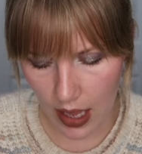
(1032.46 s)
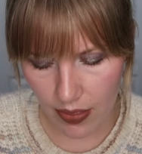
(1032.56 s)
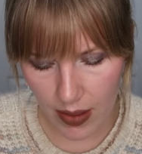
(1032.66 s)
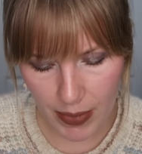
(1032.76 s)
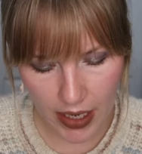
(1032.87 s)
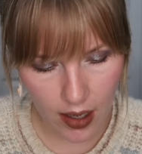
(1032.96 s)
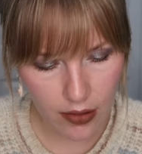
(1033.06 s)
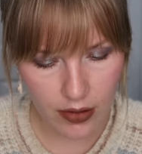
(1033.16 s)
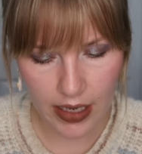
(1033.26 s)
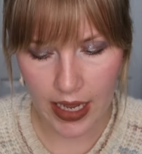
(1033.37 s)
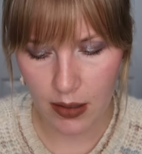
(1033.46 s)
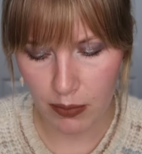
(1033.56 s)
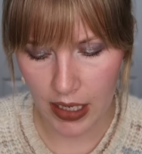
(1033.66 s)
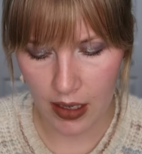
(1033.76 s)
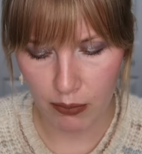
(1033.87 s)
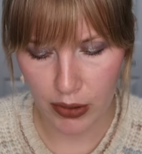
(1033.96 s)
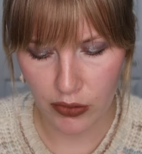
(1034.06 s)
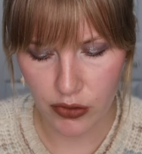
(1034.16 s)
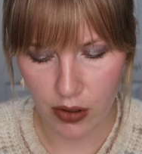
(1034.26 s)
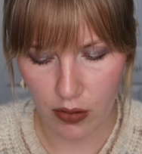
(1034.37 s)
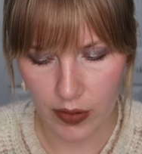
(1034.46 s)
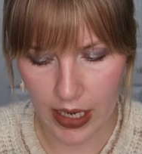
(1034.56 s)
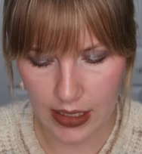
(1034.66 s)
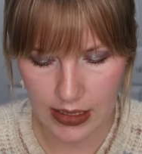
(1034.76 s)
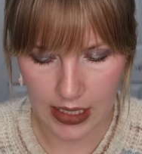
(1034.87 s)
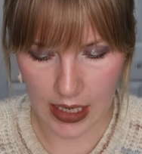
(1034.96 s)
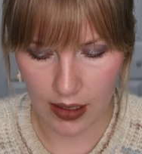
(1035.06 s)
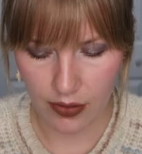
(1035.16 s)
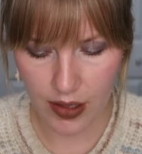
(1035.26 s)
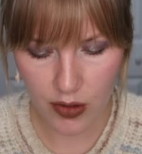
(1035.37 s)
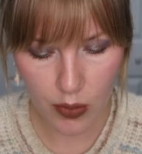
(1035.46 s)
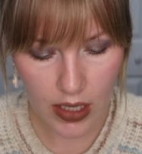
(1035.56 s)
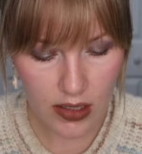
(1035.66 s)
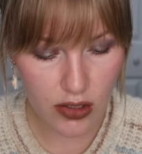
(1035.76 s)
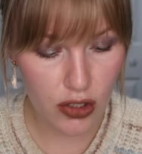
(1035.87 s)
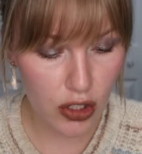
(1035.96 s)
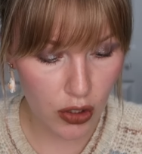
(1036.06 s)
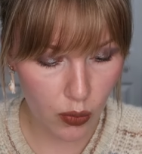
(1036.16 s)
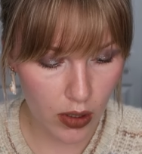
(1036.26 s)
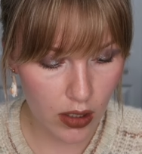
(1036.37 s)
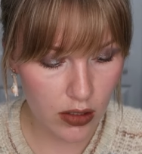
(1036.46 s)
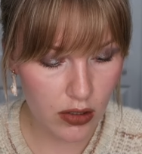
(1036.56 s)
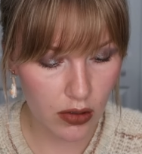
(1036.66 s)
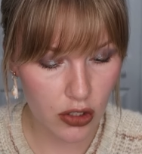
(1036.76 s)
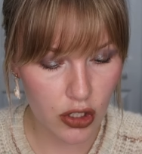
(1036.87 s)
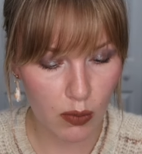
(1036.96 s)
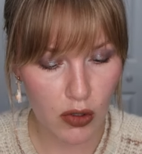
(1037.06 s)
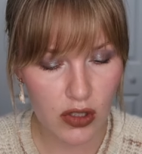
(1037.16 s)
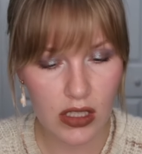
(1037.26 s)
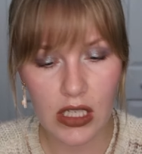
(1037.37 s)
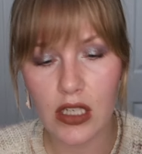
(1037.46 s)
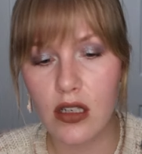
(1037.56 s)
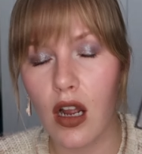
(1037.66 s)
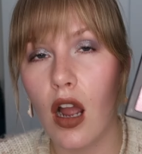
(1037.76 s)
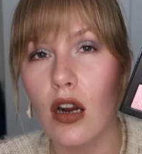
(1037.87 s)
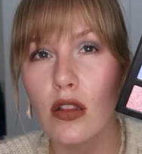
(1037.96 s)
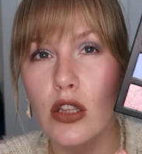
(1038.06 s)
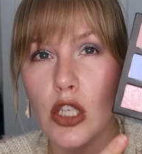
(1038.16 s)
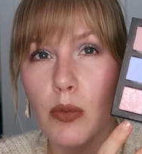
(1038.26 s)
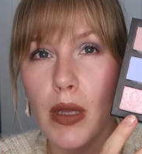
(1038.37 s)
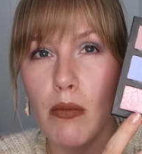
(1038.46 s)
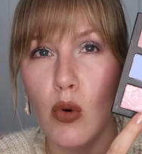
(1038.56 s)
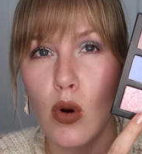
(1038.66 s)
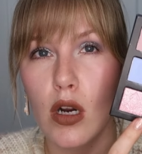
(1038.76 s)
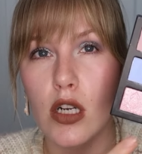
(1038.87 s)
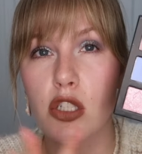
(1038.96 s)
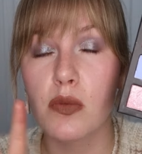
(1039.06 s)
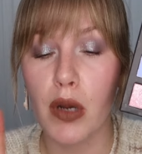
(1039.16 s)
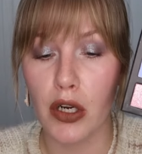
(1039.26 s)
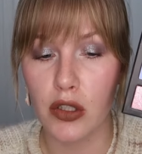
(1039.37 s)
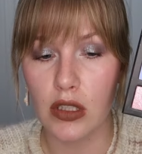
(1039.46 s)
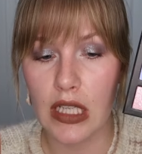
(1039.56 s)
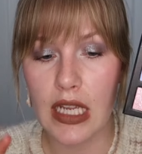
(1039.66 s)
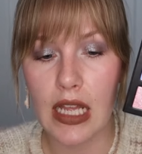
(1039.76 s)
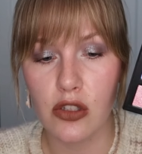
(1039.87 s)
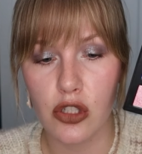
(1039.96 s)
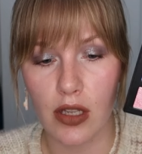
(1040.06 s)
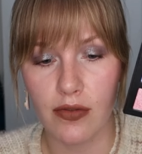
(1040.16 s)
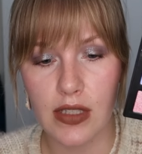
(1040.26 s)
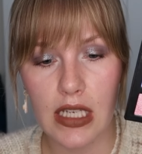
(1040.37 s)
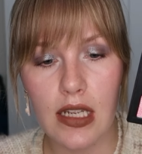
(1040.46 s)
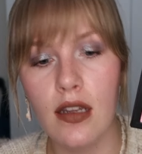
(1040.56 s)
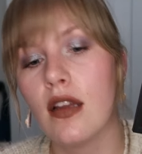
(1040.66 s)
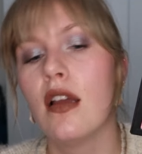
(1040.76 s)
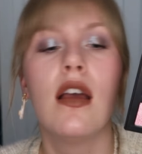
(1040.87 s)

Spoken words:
And then my other 9-pan build your own that I did, this one is newer, so the shimmers in here are a little bit more sparkly and shifty.